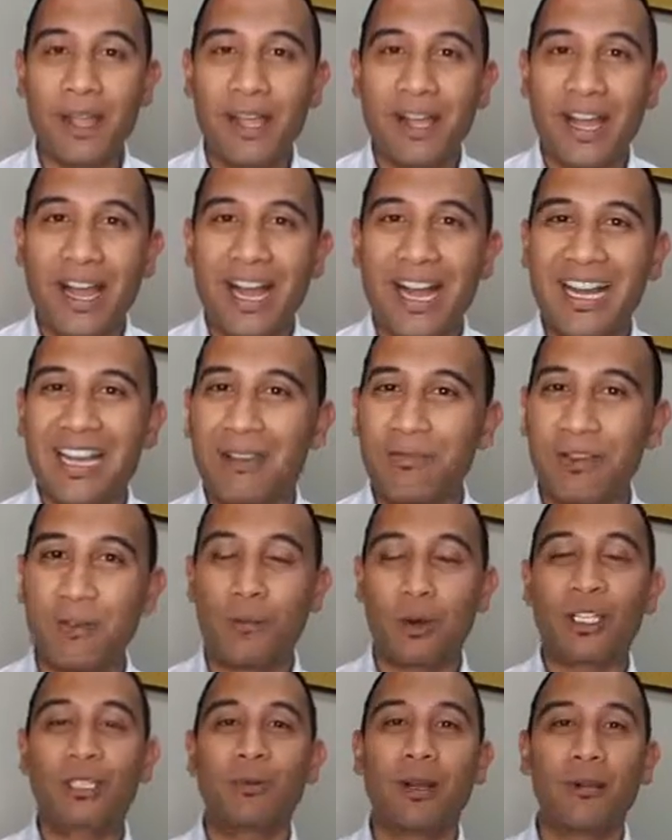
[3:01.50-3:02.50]
If you
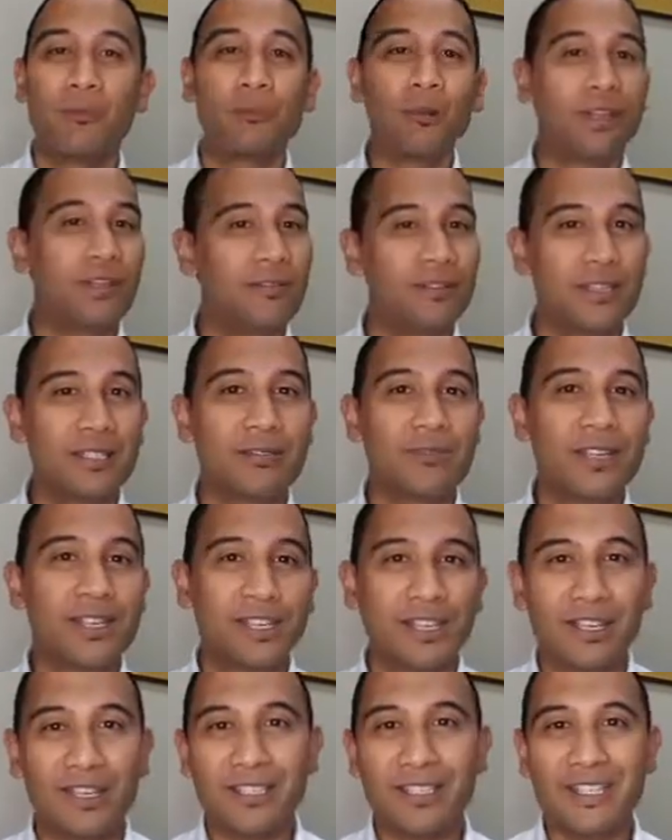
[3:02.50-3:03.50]
watch my previous
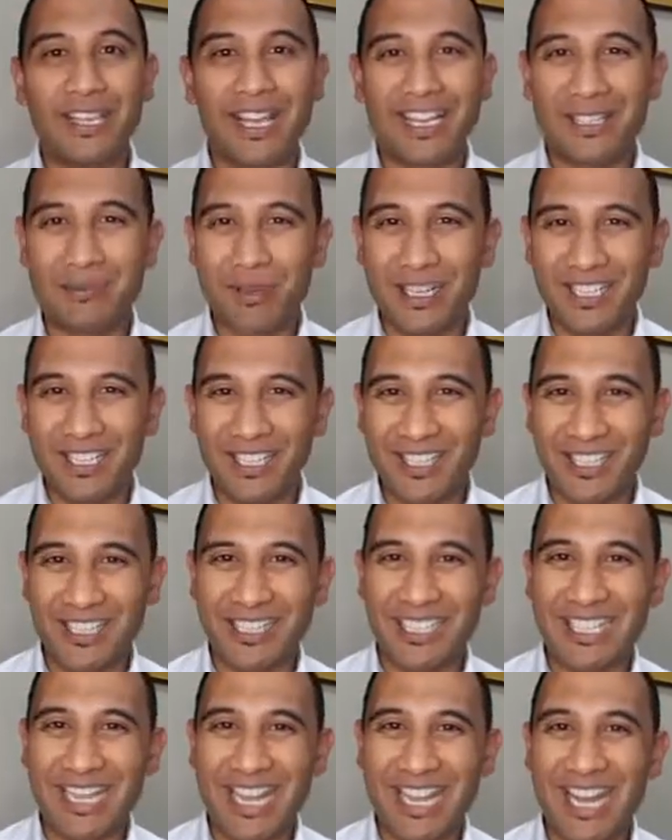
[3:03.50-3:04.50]
videos, as
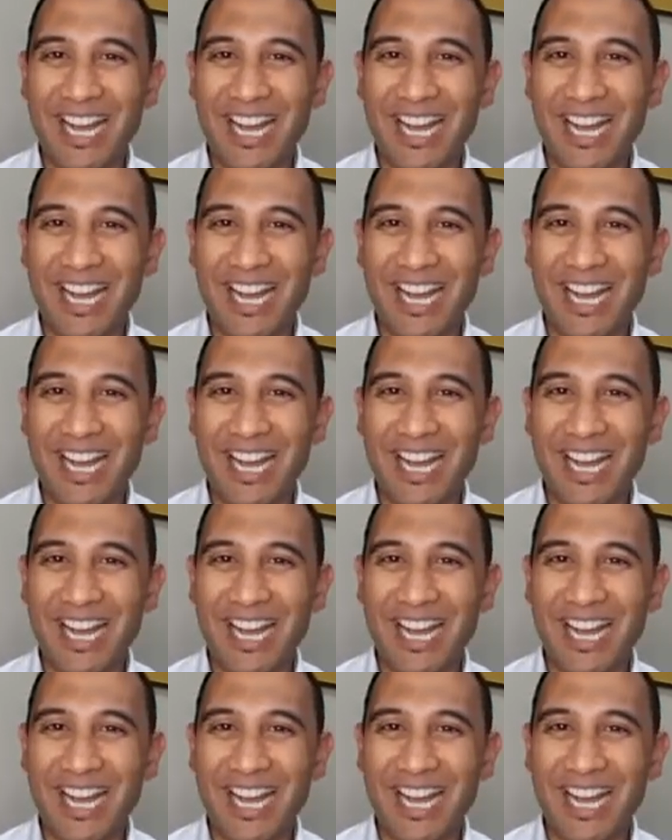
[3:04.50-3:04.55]
mentioned,